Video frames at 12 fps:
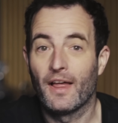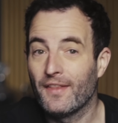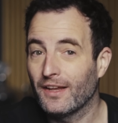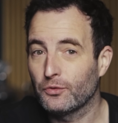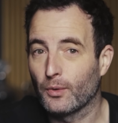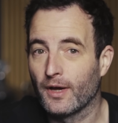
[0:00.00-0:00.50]
And
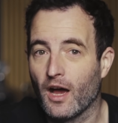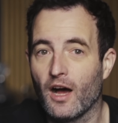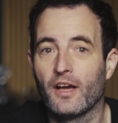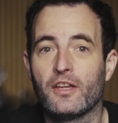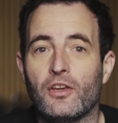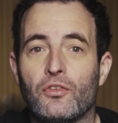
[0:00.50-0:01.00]
that's why
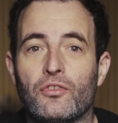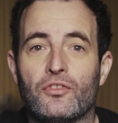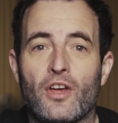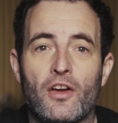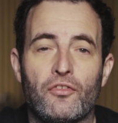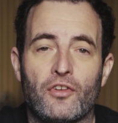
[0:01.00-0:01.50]
I use
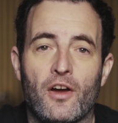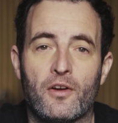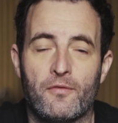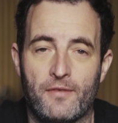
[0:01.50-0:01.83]
Surfshark